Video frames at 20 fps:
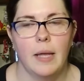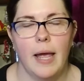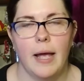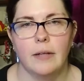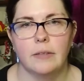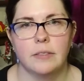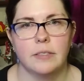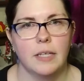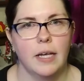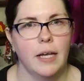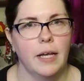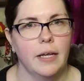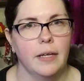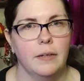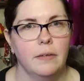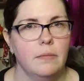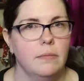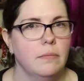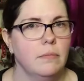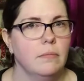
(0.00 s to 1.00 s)

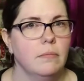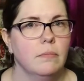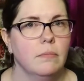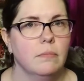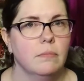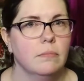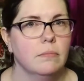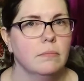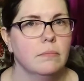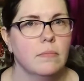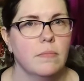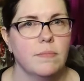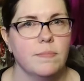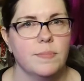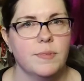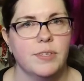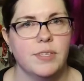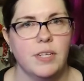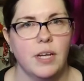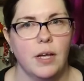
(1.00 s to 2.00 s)
outside
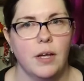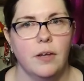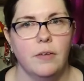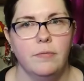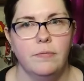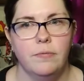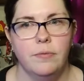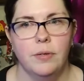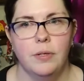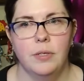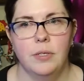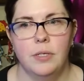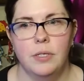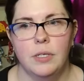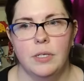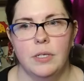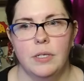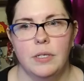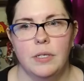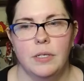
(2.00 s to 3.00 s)
stuff,
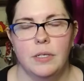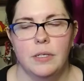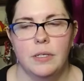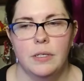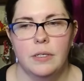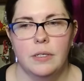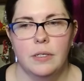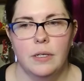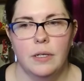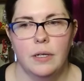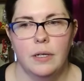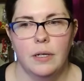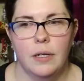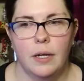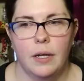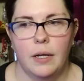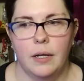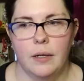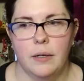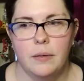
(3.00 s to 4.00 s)

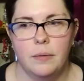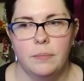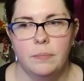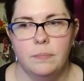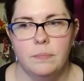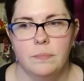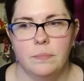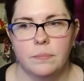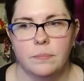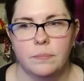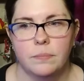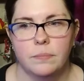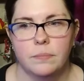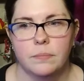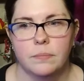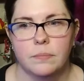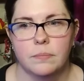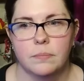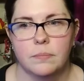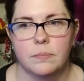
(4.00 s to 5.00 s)
the
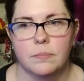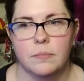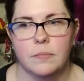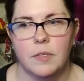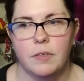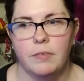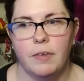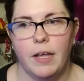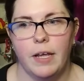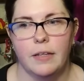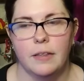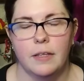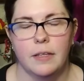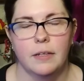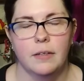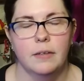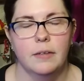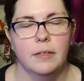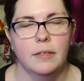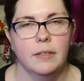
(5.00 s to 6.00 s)
fact
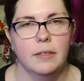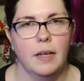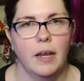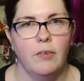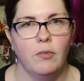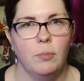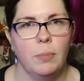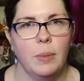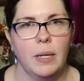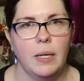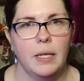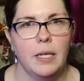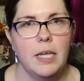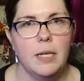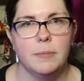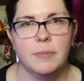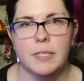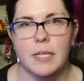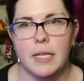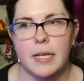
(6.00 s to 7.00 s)
that everybody
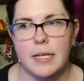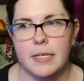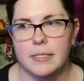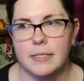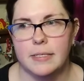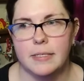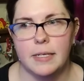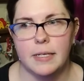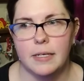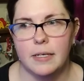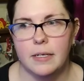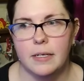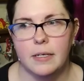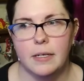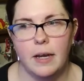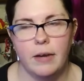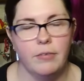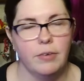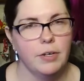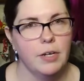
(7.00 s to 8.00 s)
keeps getting sick
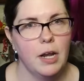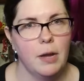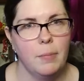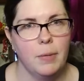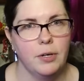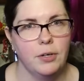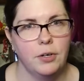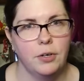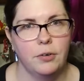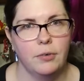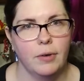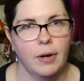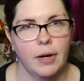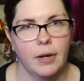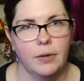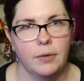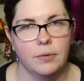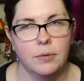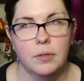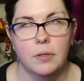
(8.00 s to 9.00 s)
every time I turn
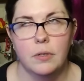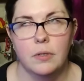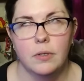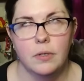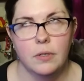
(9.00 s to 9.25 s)
around,